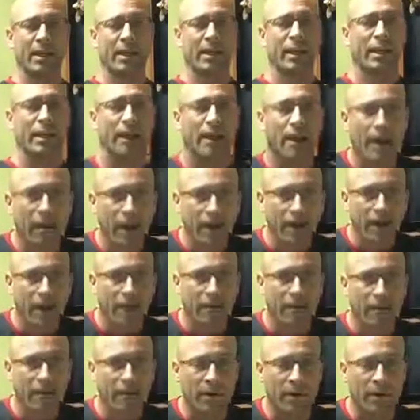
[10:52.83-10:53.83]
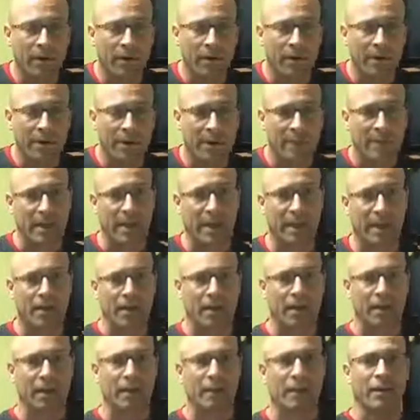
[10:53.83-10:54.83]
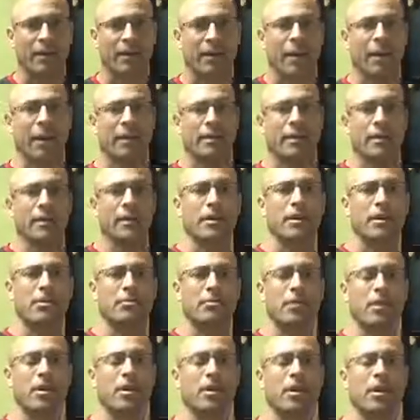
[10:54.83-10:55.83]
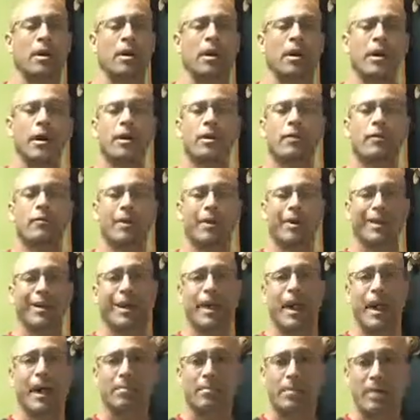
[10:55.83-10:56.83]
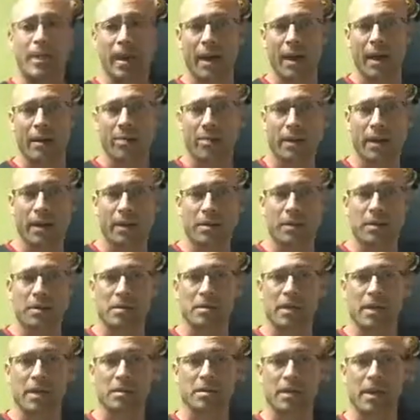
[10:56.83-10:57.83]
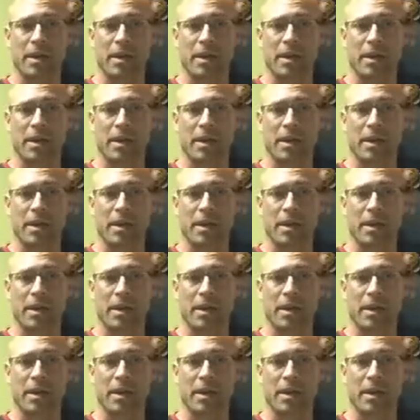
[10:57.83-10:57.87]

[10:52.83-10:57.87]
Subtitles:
getting out of this kind of thing on the computer. For a laptop, it goes a little